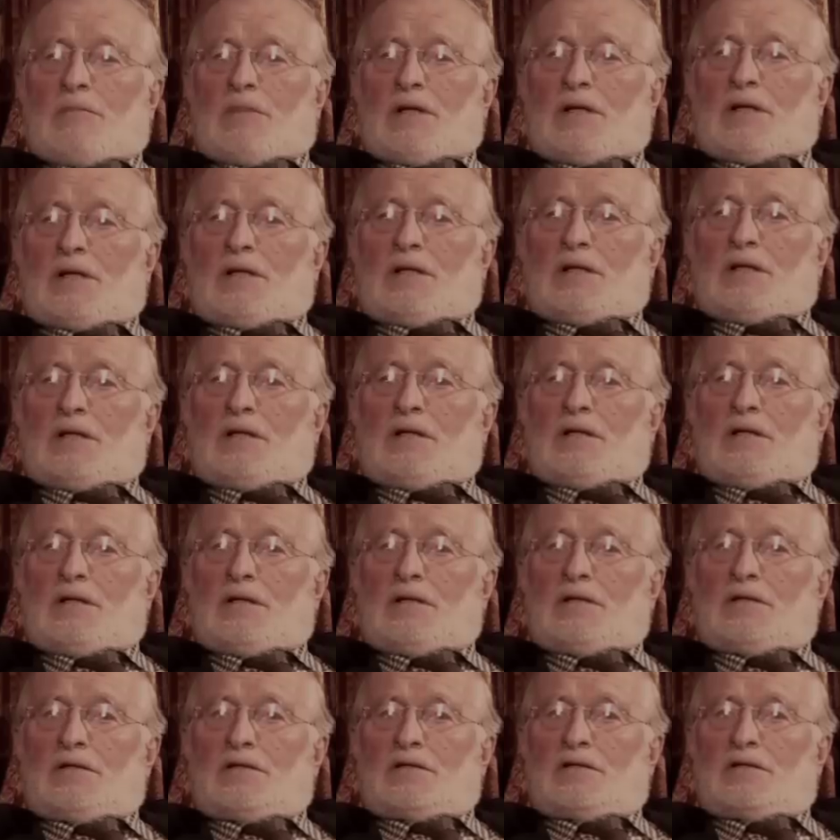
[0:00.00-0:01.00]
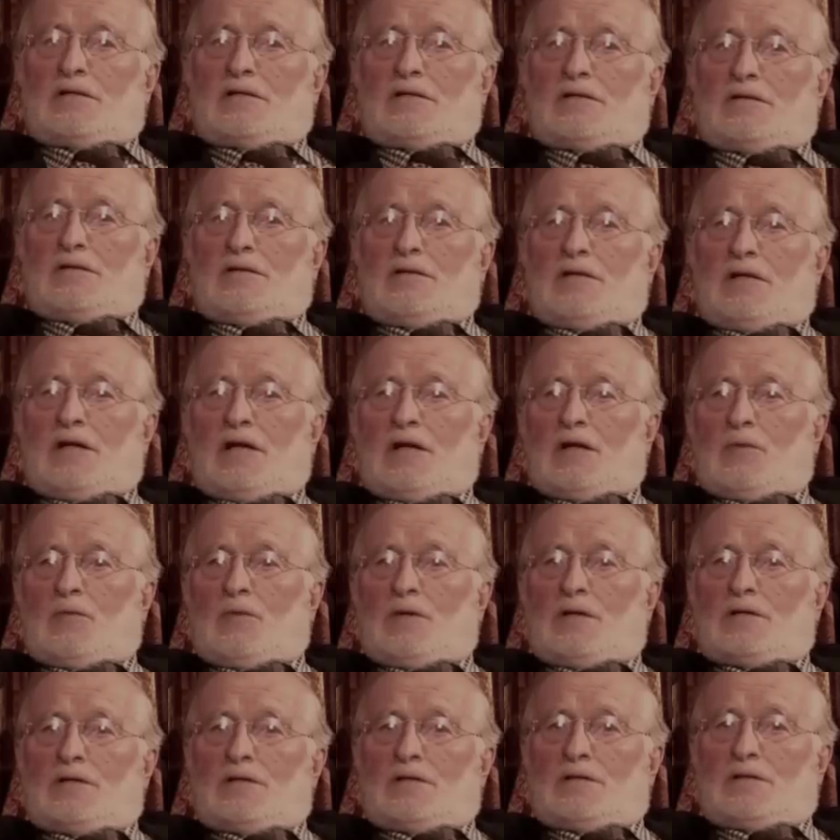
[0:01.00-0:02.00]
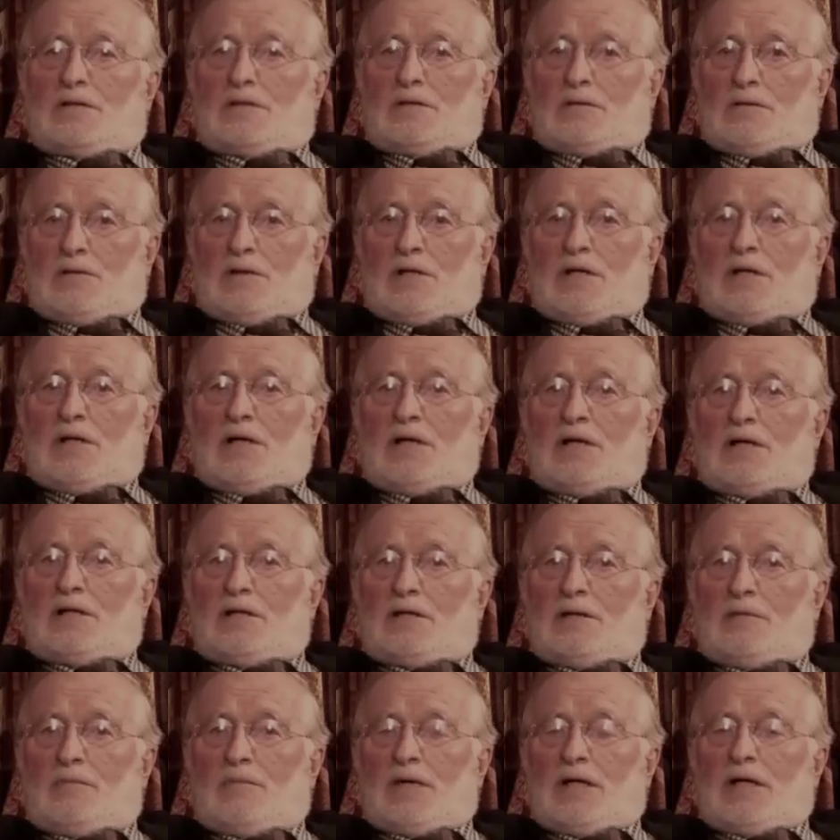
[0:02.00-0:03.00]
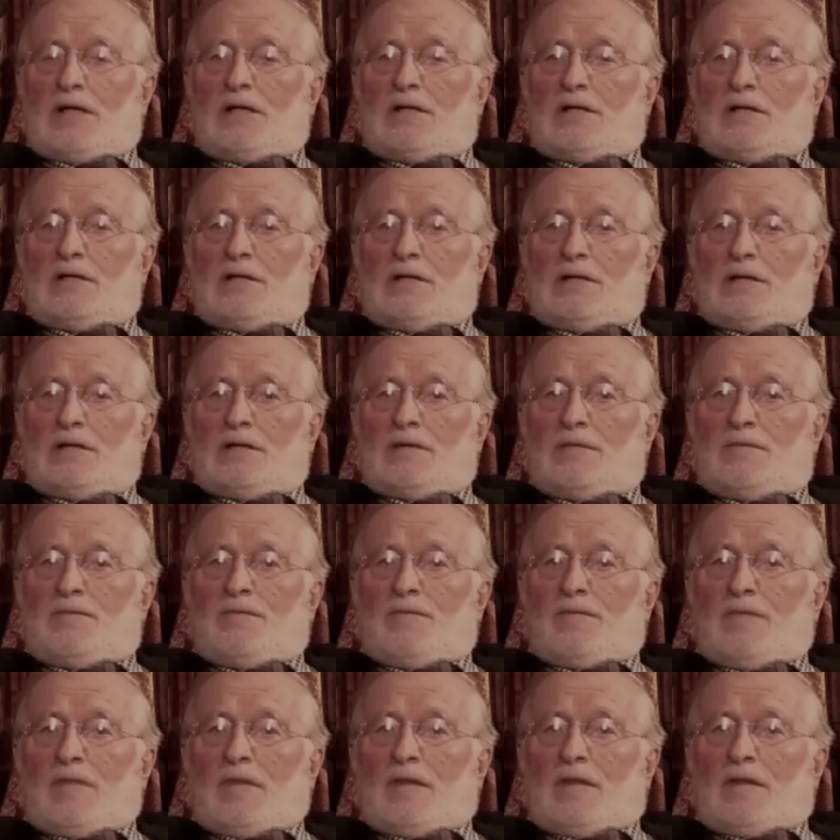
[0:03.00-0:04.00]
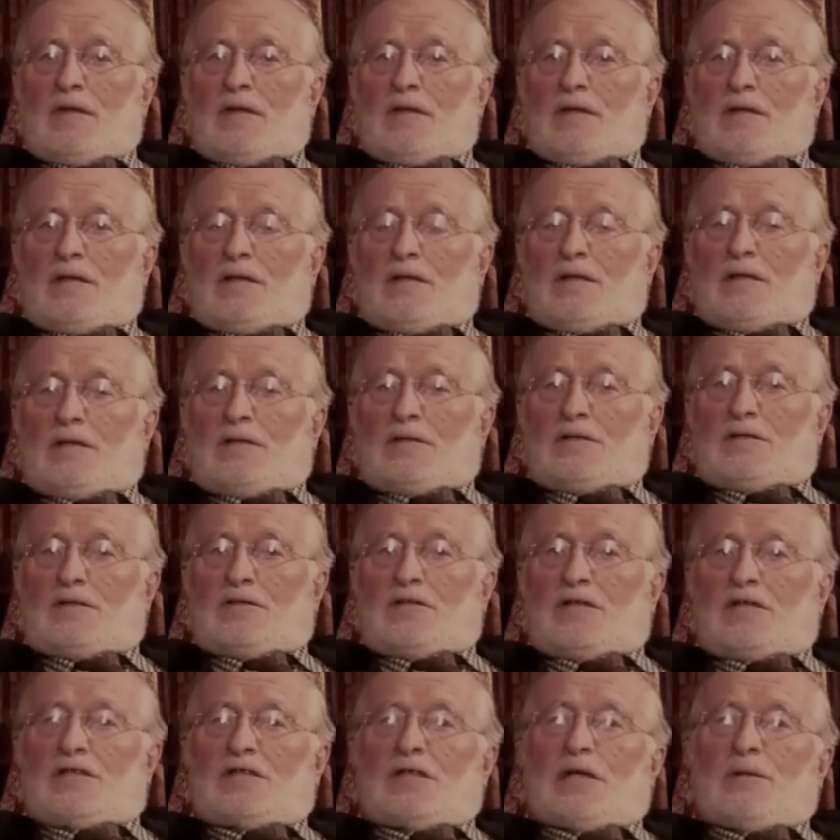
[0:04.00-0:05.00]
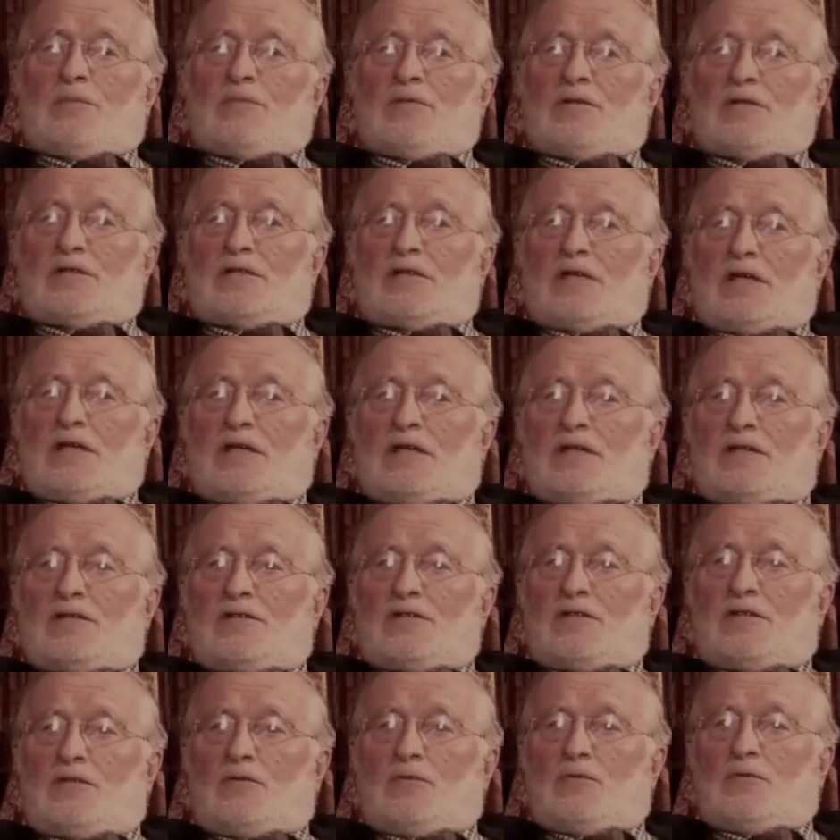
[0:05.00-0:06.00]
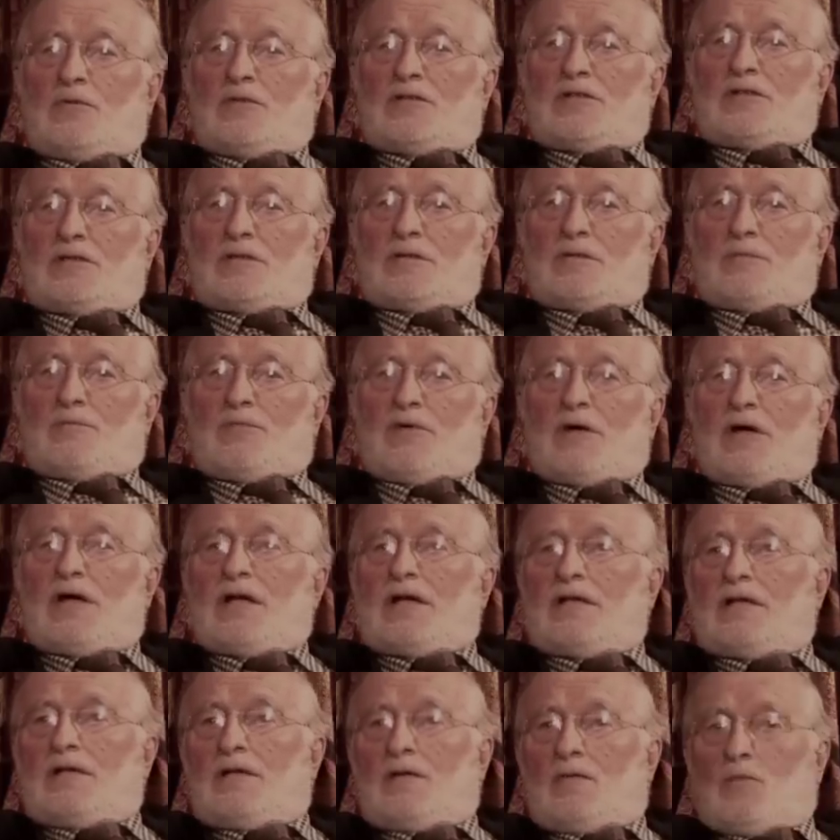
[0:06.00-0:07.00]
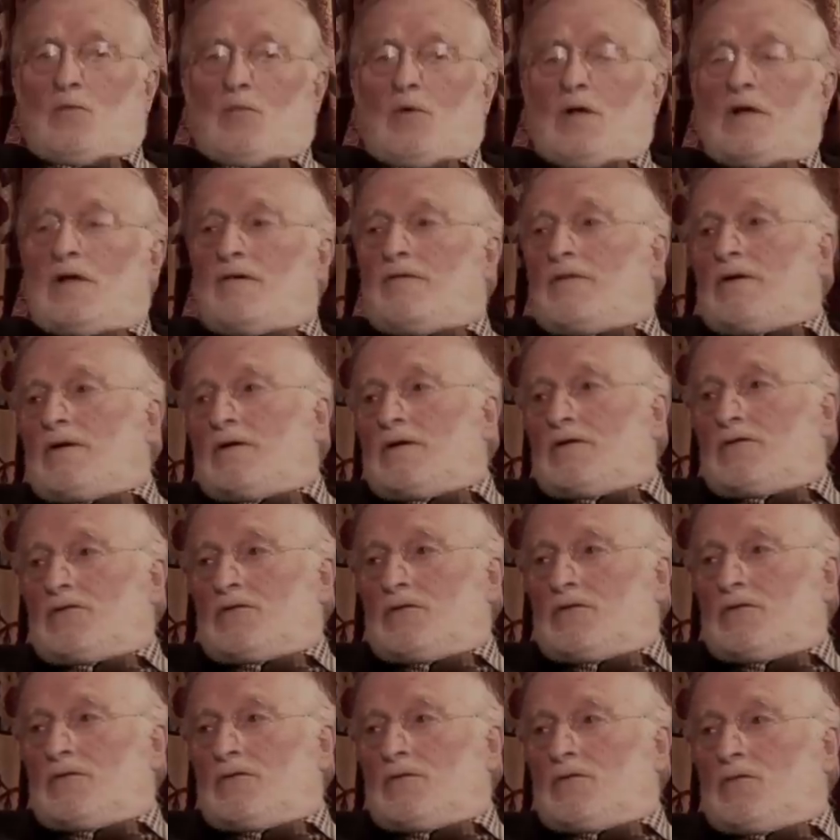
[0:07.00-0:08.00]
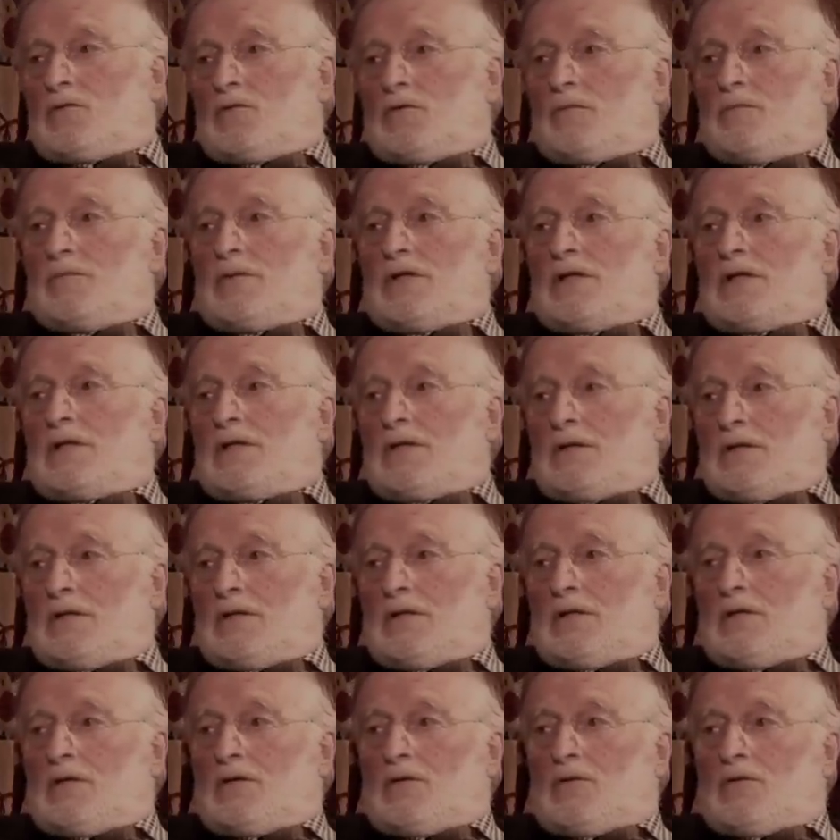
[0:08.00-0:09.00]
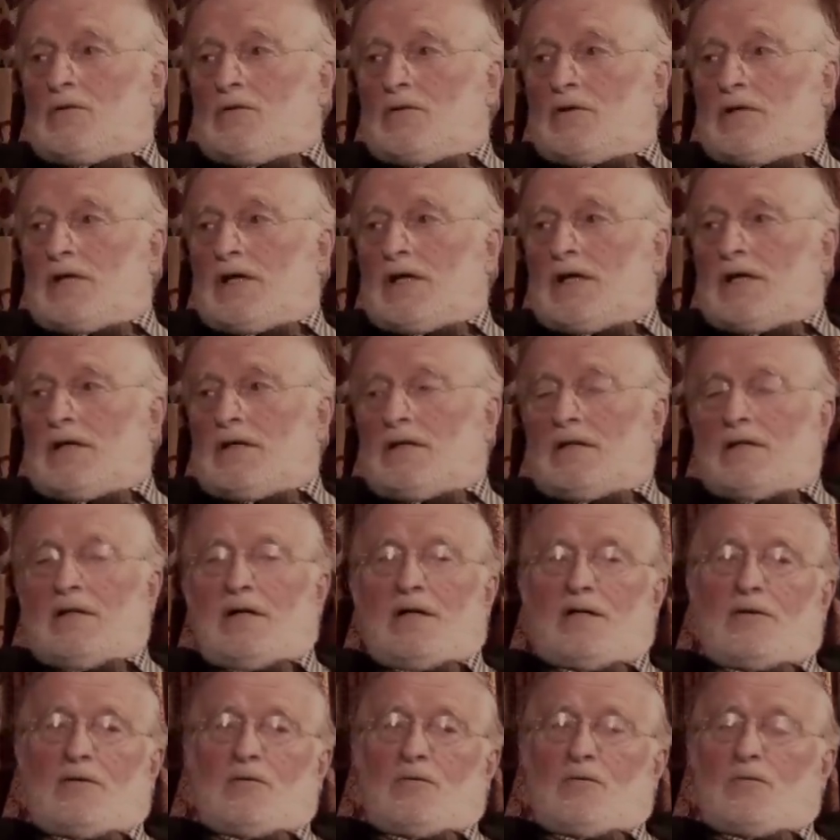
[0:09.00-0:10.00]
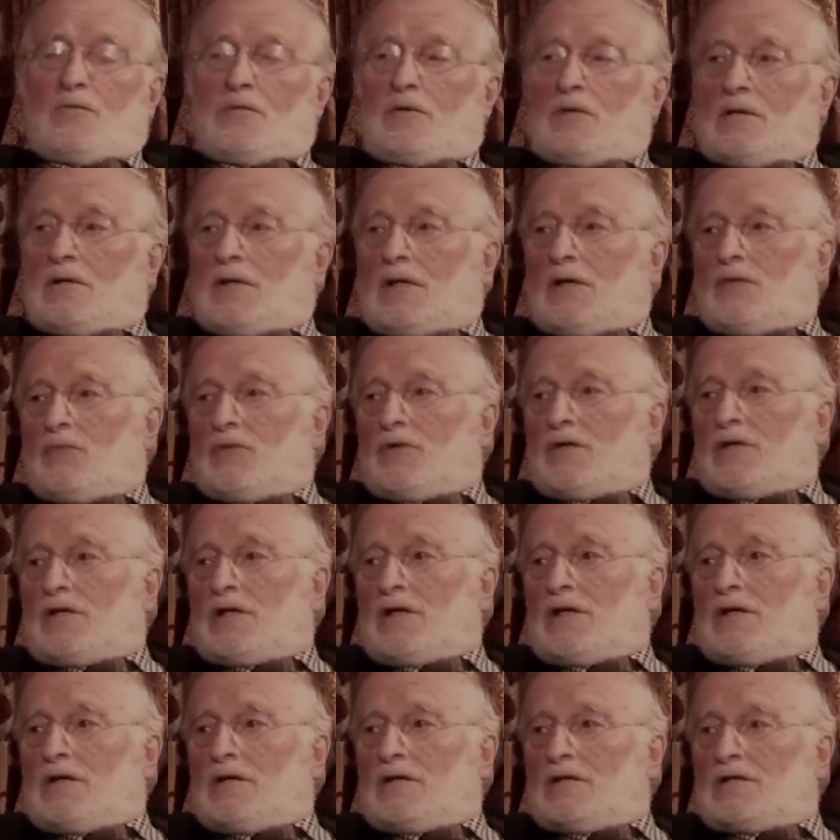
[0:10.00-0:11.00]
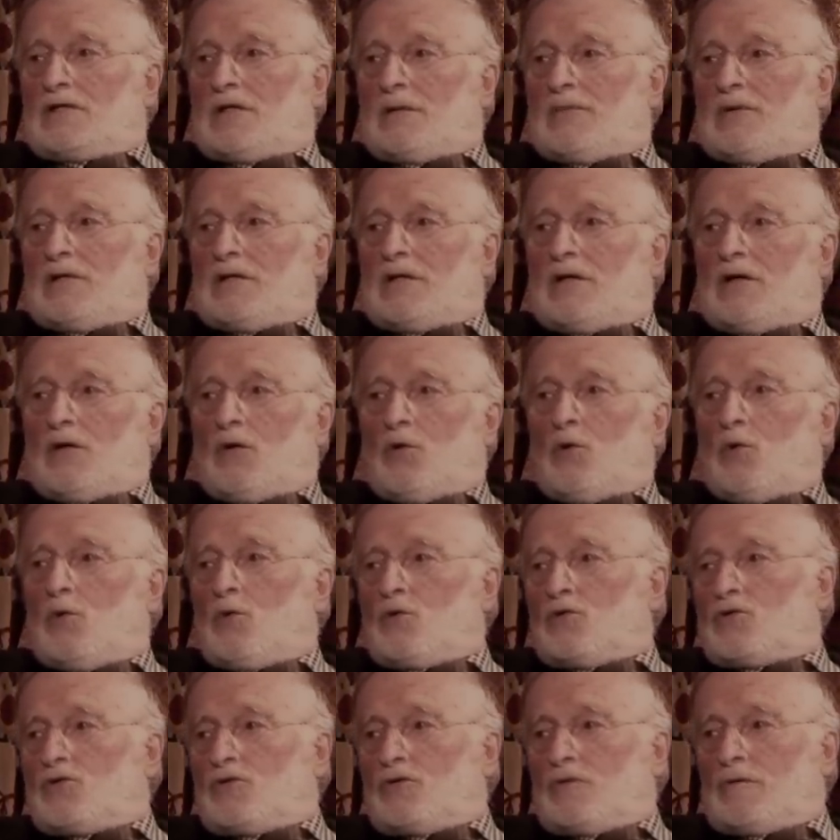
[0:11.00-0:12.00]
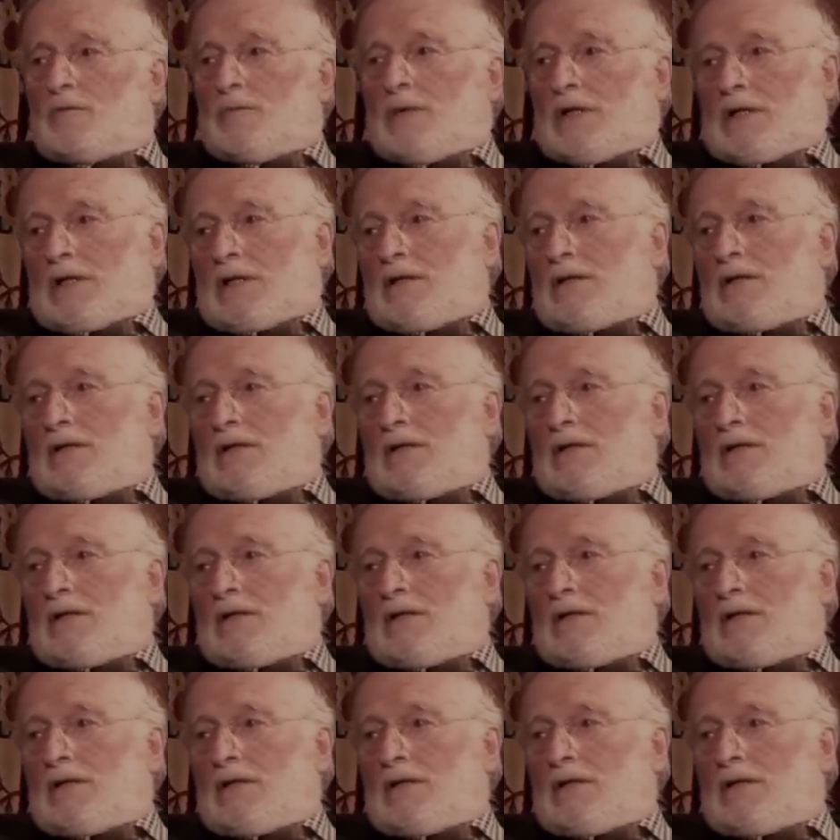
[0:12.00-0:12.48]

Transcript: mother kissed us goodnight one night in bed, and she just happened to say that she'd always prayed that one of her children would be ordained, and I thought, well, how ridiculous! I mean, they all should be.